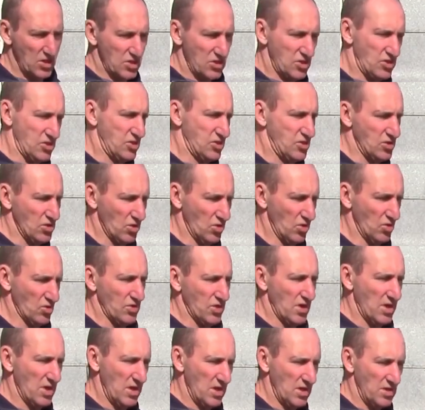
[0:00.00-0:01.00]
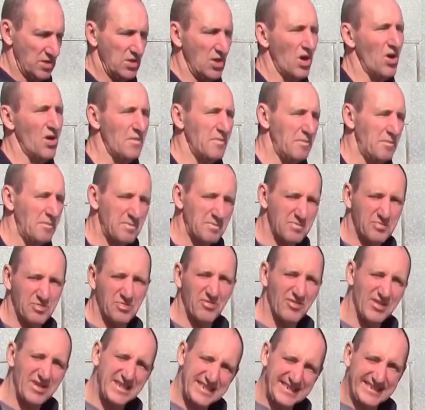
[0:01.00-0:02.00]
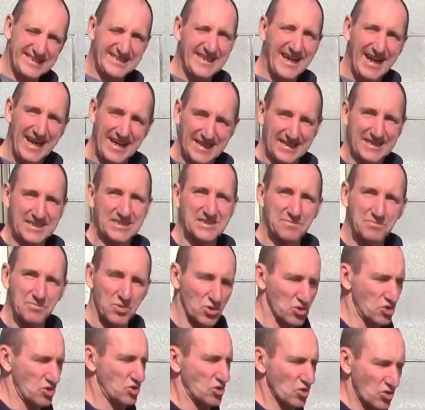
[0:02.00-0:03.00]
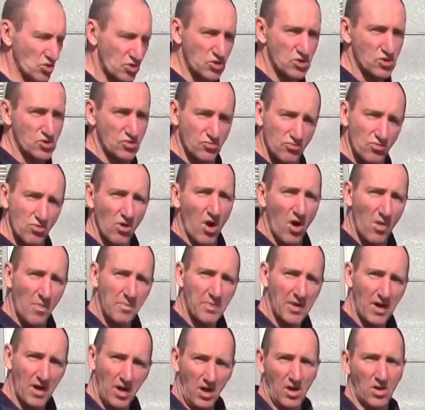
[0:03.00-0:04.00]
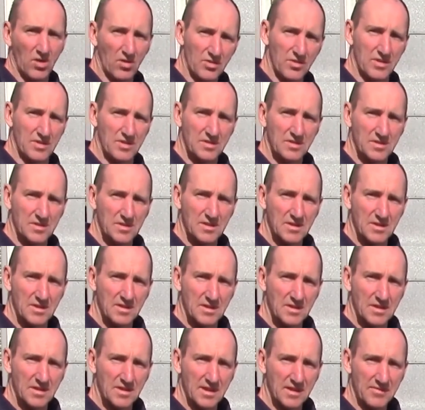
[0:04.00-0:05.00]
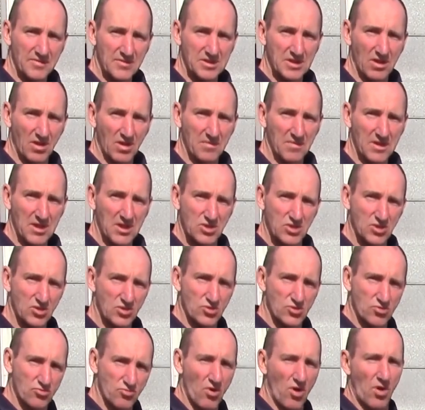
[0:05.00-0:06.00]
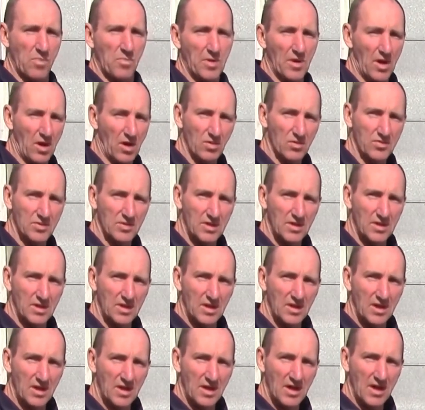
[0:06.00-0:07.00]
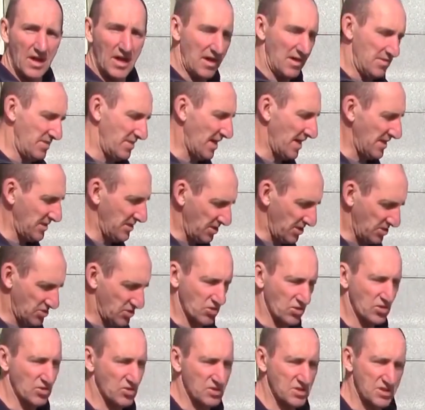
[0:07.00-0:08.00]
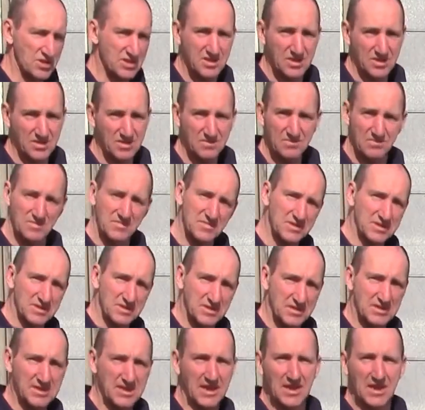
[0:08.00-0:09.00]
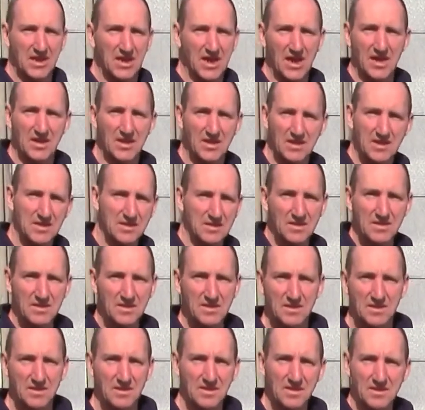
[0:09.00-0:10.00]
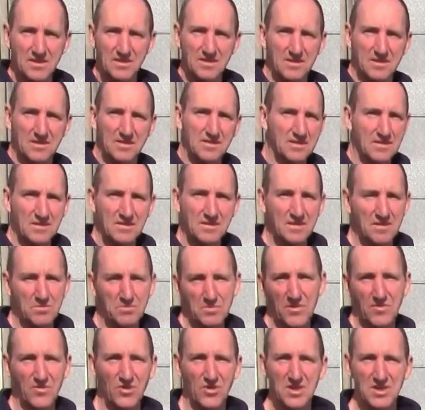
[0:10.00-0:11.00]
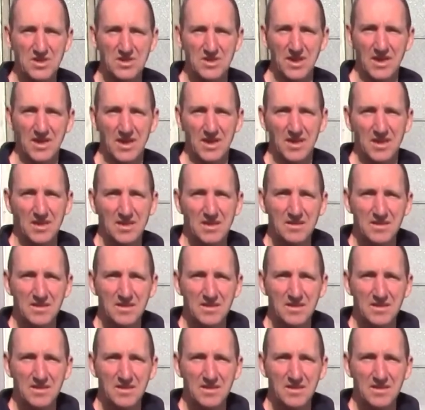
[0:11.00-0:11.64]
should, not precise, but should drop on, if you see what I mean. It should drop on, and then you just tinker before you stick it.